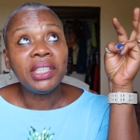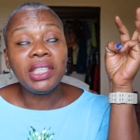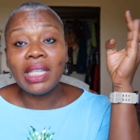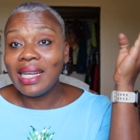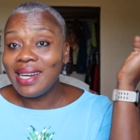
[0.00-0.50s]

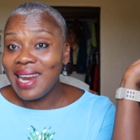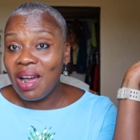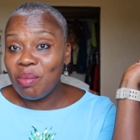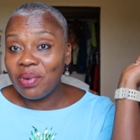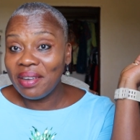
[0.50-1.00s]
She's adding that
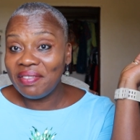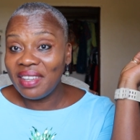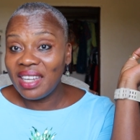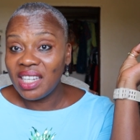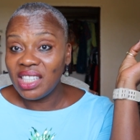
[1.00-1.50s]
her
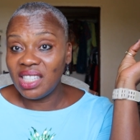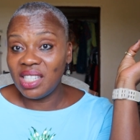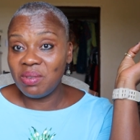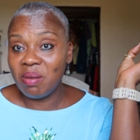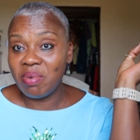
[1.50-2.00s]
birthday. She
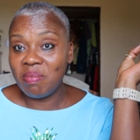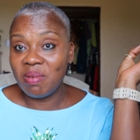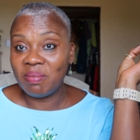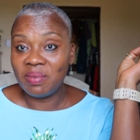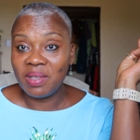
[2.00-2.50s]
said, what's your
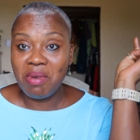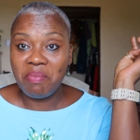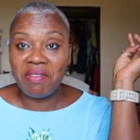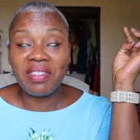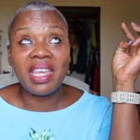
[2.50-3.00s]
problem? That's my
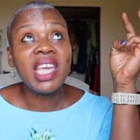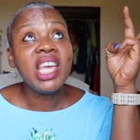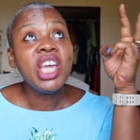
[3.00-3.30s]
birthday.